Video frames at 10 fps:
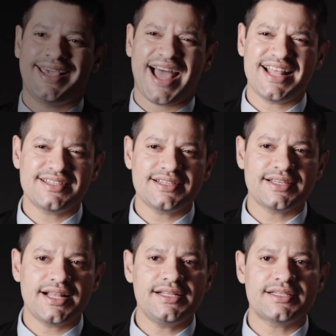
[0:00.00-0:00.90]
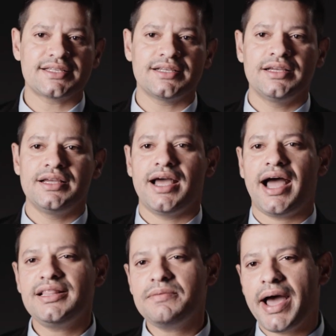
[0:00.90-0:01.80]
Cancer cells
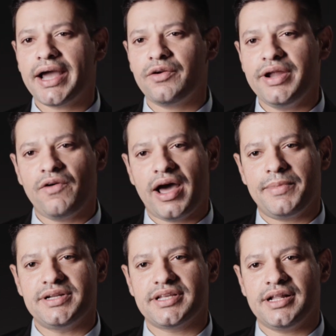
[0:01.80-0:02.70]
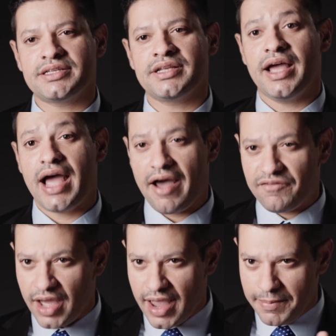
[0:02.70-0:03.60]
and the microenvironment cells
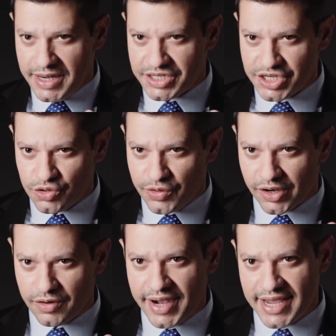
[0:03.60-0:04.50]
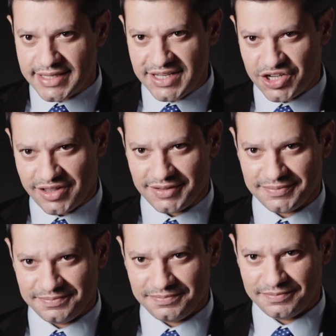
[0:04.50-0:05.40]
have the ability to recognize each other
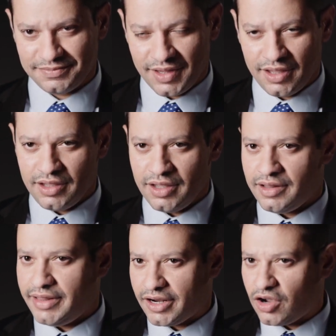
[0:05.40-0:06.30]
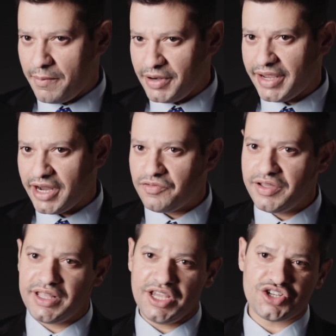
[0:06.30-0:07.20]
they communicate
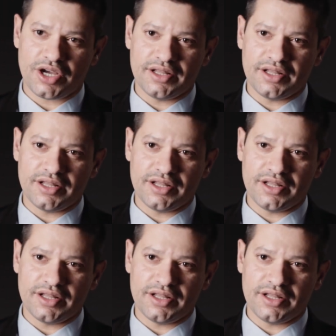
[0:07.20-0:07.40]
with each